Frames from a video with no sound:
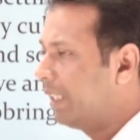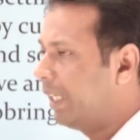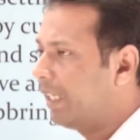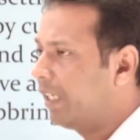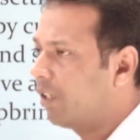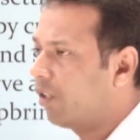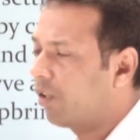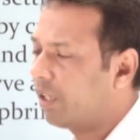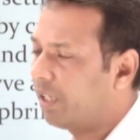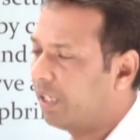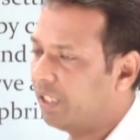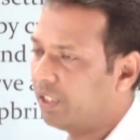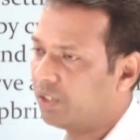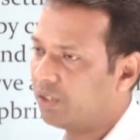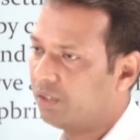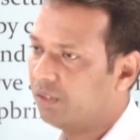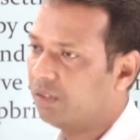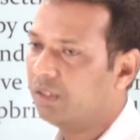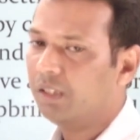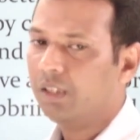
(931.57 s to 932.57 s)
an
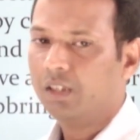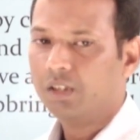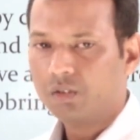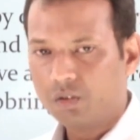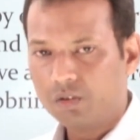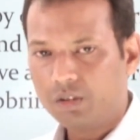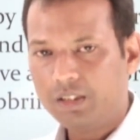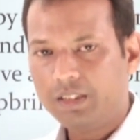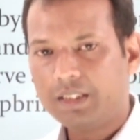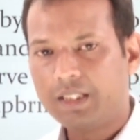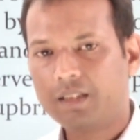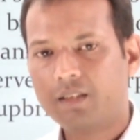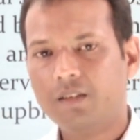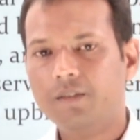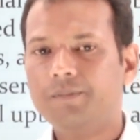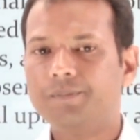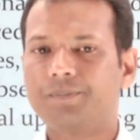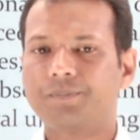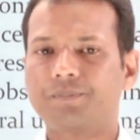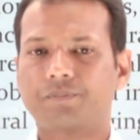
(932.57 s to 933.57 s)
organization. So these are the
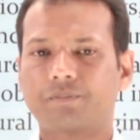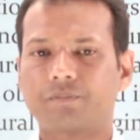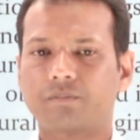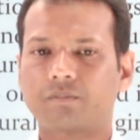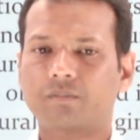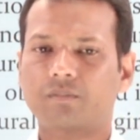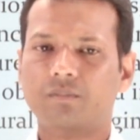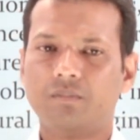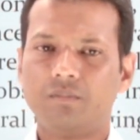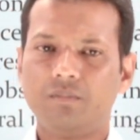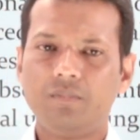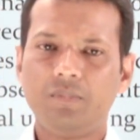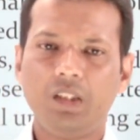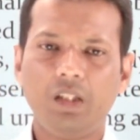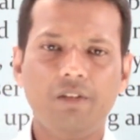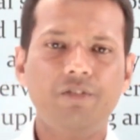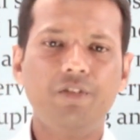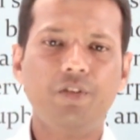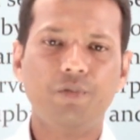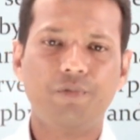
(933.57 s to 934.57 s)

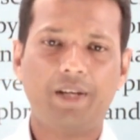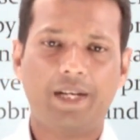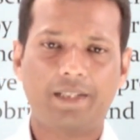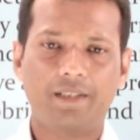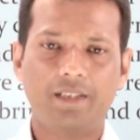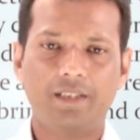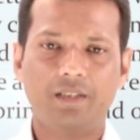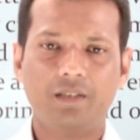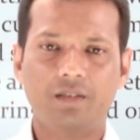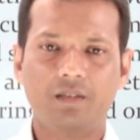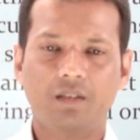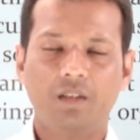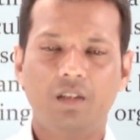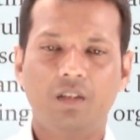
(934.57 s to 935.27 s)
few factors